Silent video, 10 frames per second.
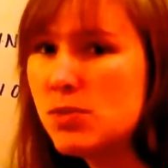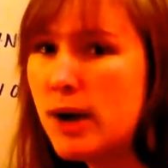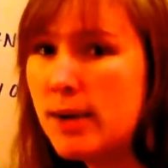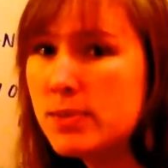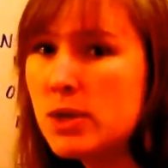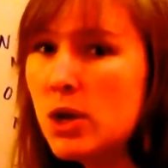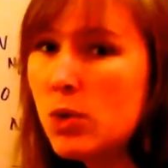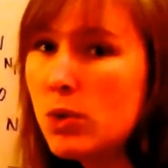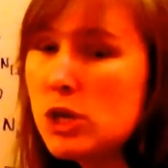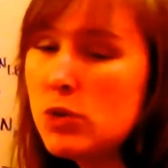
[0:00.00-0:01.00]
problems,
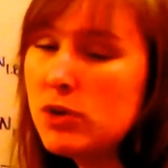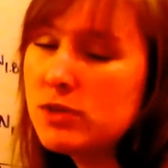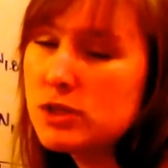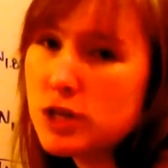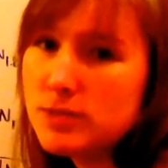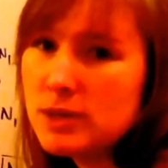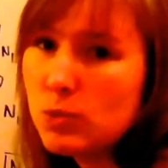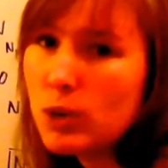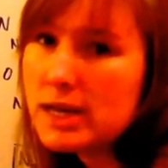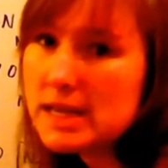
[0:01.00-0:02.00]
where you would have
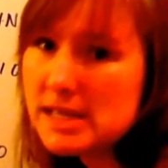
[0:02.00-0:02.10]
determined what